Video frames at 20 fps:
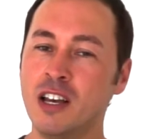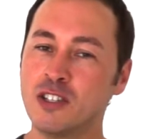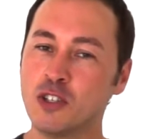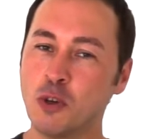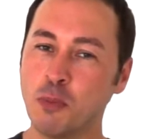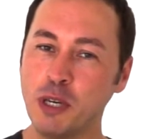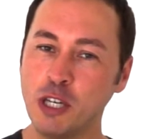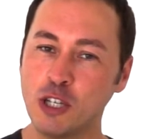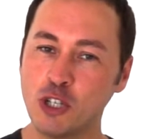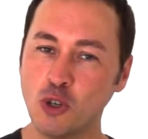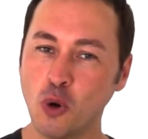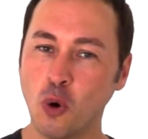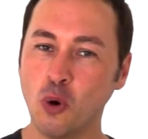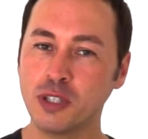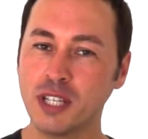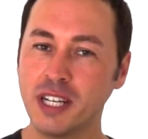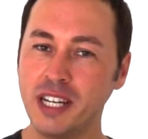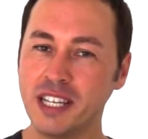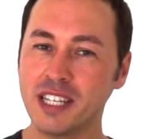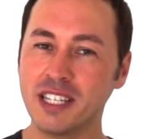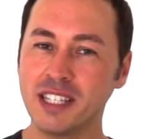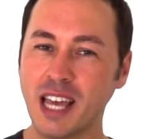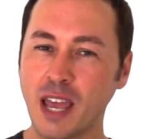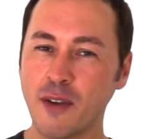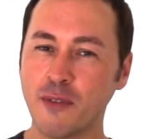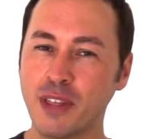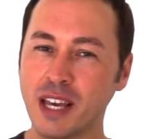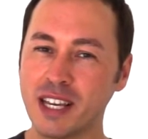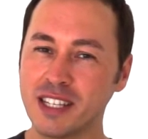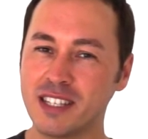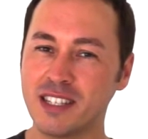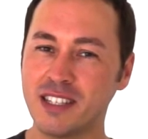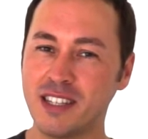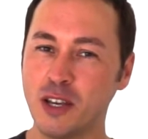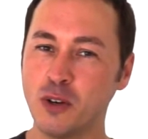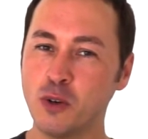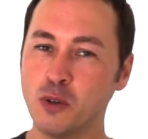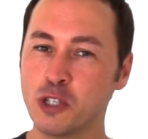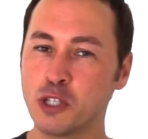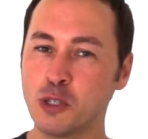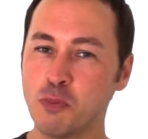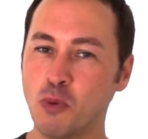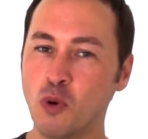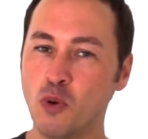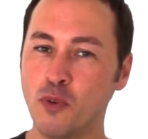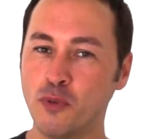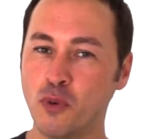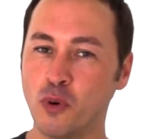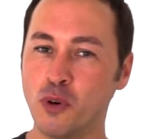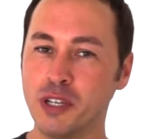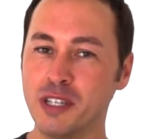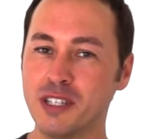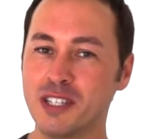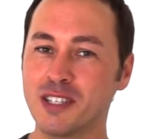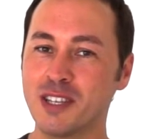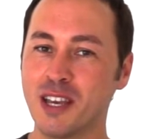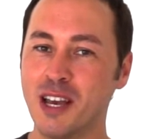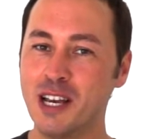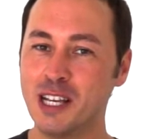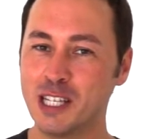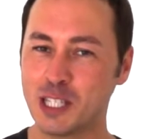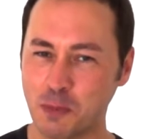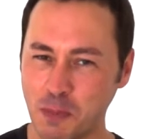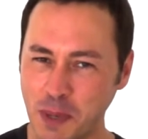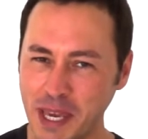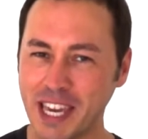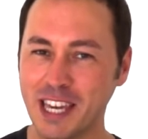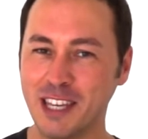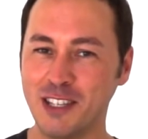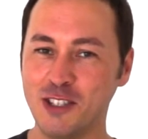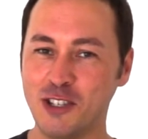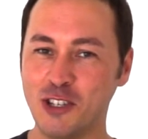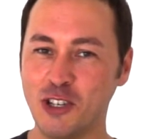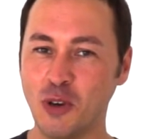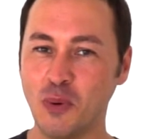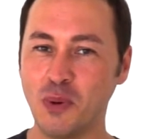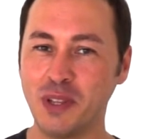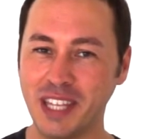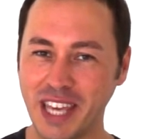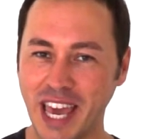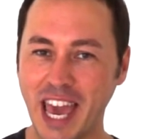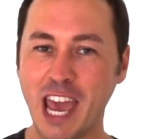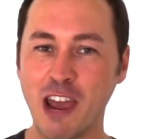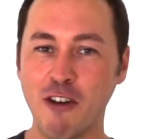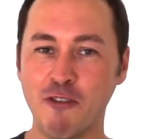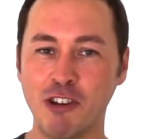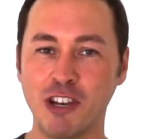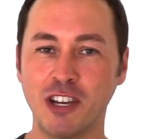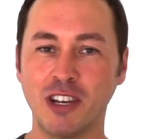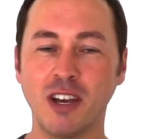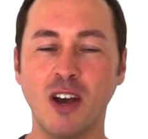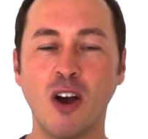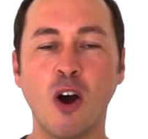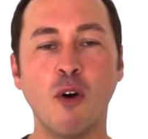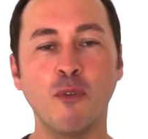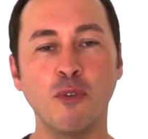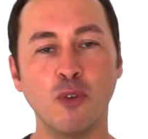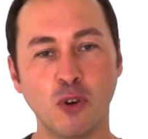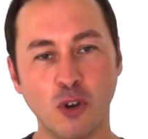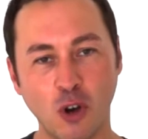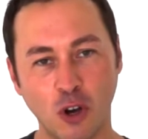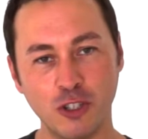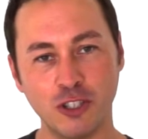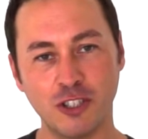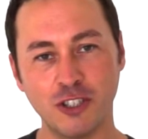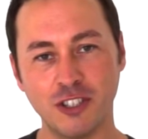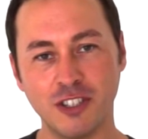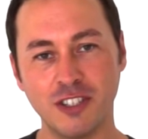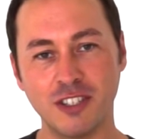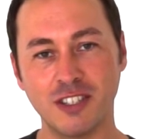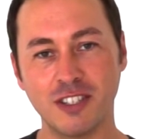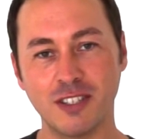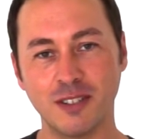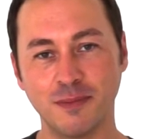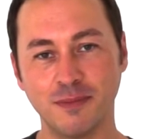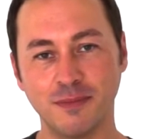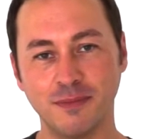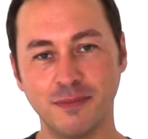So be sure to listen out for that still, small voice speaking to you in the area of your conscience.